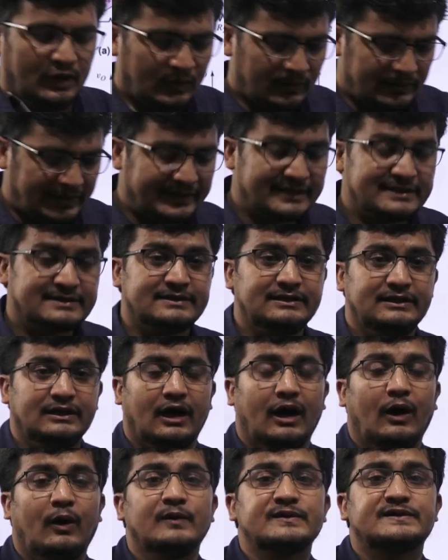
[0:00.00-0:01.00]
now let us see
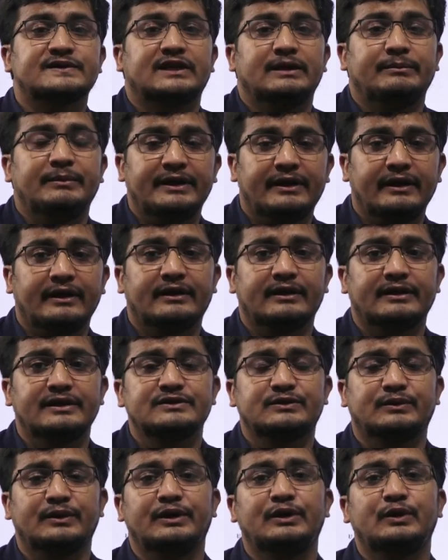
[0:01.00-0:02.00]
how skimmer trigger
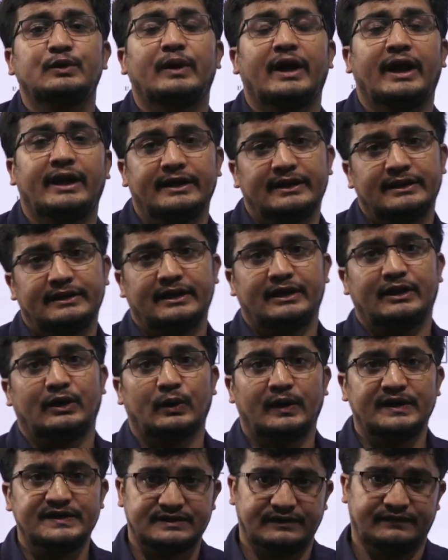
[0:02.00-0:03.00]
is going to handle that
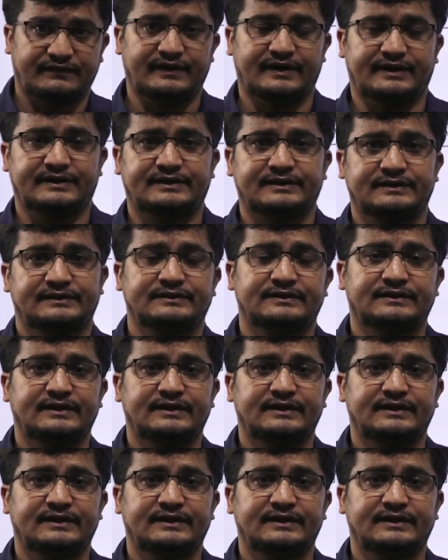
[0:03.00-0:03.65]
noise effect